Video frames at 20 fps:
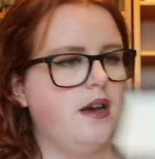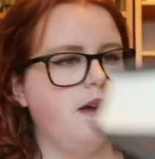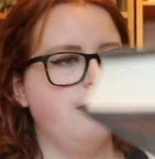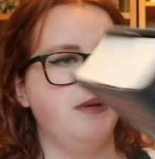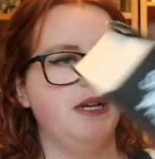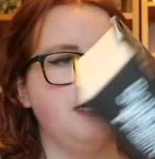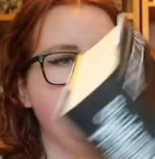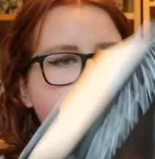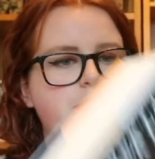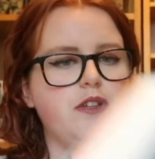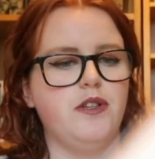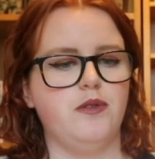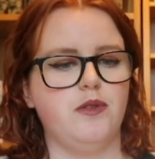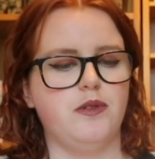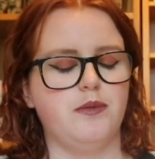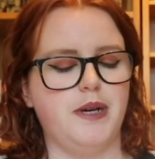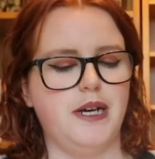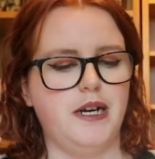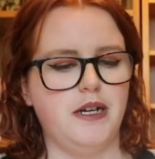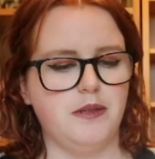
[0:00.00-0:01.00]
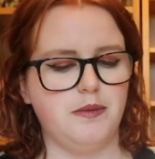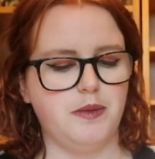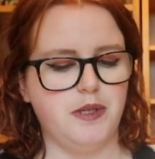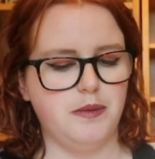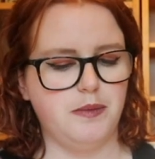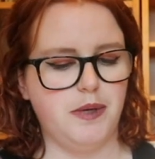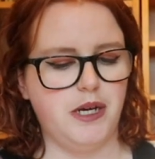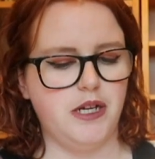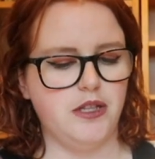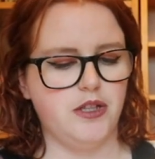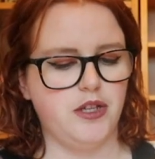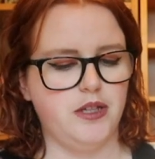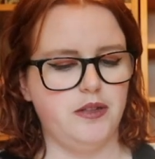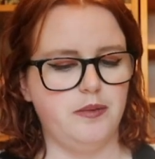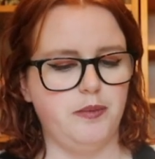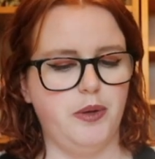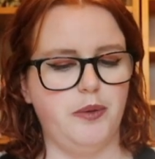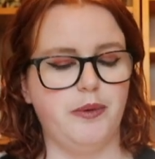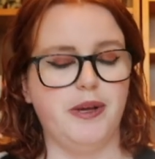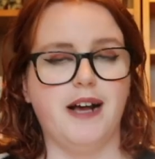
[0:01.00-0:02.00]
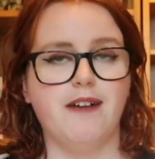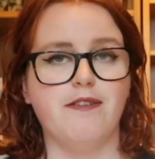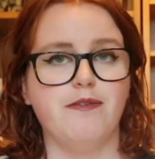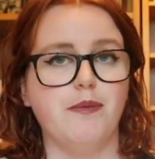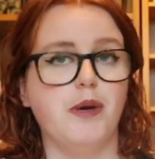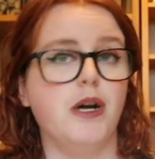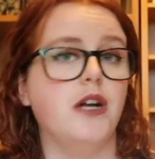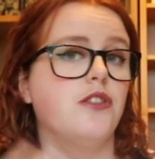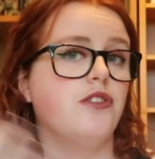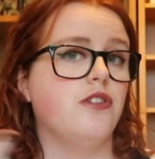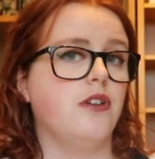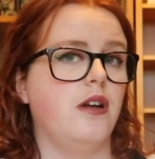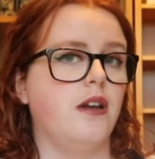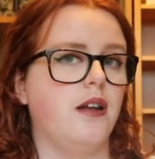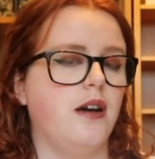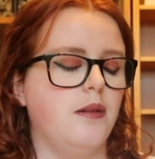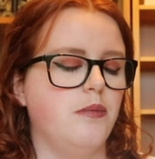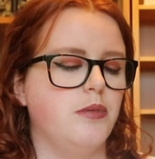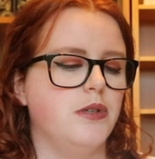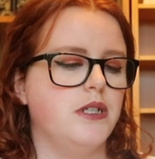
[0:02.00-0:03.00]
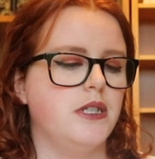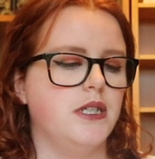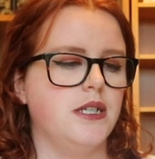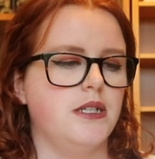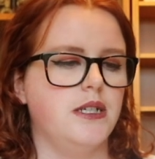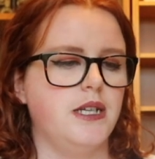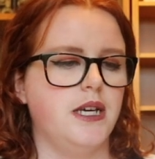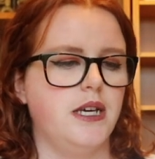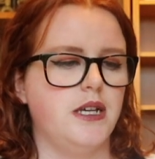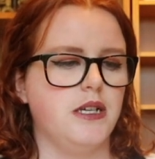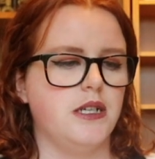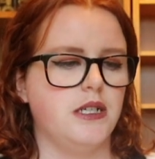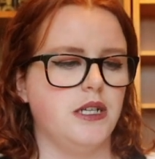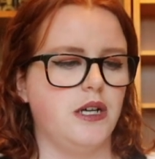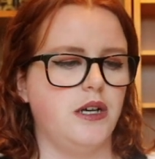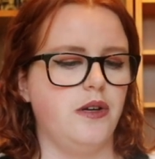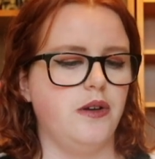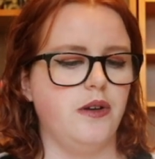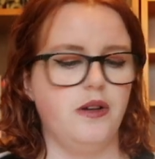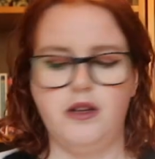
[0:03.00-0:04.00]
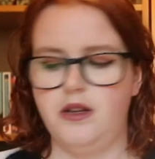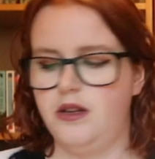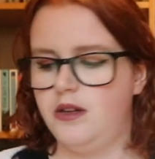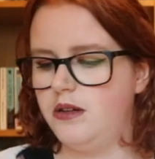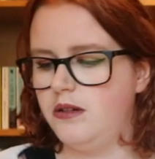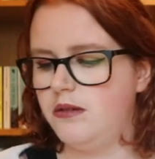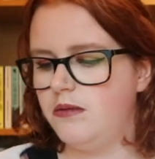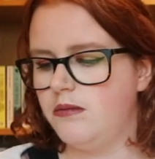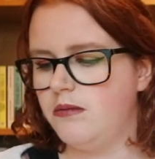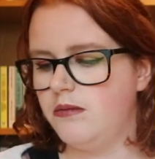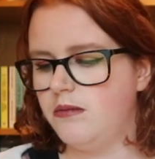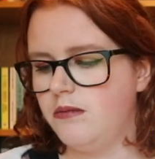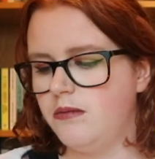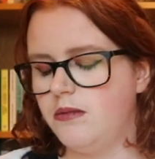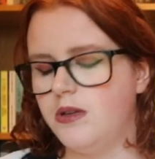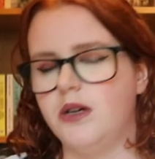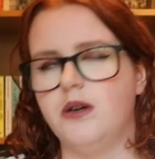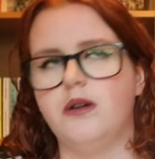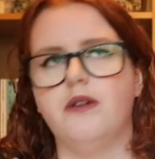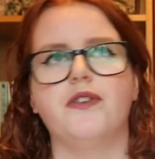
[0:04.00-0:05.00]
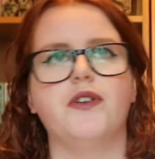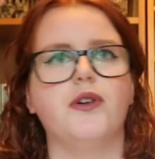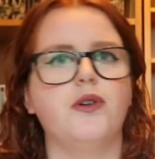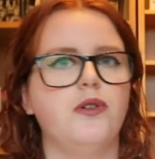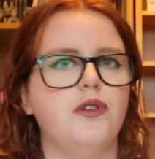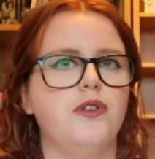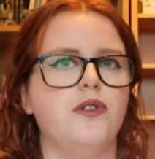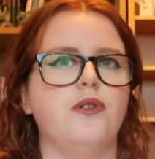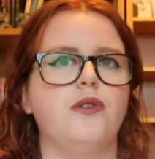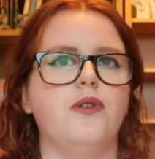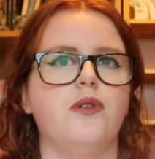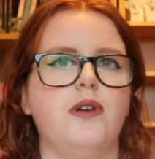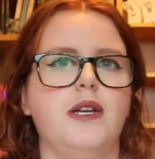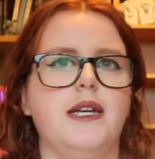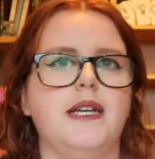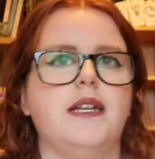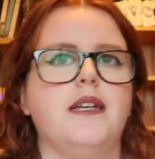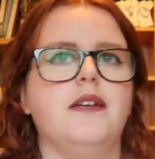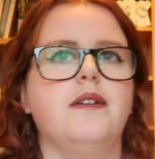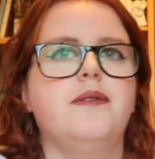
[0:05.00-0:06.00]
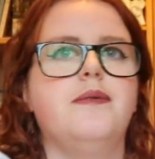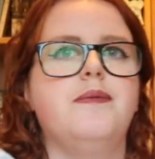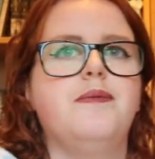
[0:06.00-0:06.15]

I believe this was my husband's purchase, but we have merged our libraries this year, so oh, of course you're calling now.